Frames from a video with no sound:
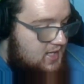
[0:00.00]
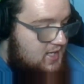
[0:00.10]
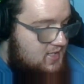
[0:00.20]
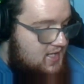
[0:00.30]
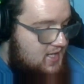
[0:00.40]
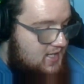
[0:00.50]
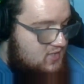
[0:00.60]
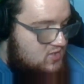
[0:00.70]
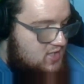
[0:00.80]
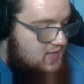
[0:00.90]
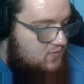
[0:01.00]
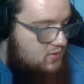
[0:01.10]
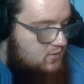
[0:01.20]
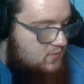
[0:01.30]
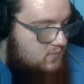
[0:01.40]
Indy has
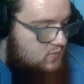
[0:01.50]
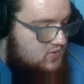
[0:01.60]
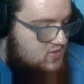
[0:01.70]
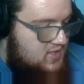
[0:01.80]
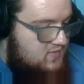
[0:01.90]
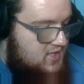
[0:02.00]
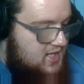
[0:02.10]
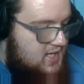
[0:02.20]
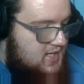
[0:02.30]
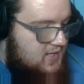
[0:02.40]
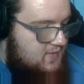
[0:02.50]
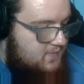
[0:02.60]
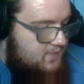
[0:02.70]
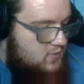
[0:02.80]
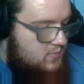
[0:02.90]
never received any
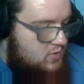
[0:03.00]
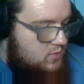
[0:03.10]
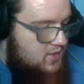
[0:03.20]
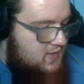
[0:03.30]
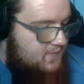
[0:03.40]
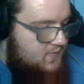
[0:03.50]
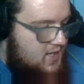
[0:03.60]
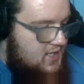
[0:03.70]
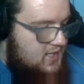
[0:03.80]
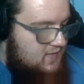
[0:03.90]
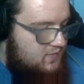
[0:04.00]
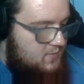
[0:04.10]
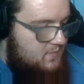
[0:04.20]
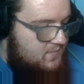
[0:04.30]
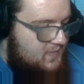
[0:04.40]
formal credit for any of them.